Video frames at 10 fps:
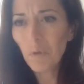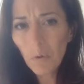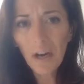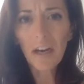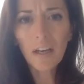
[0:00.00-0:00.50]

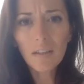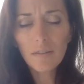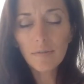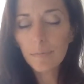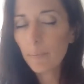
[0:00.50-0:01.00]
Okay.
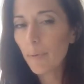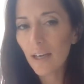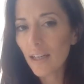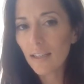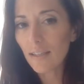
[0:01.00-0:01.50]
But I
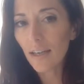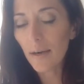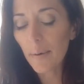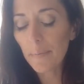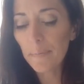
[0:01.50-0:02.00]
didn't sign
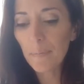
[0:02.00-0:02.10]
up,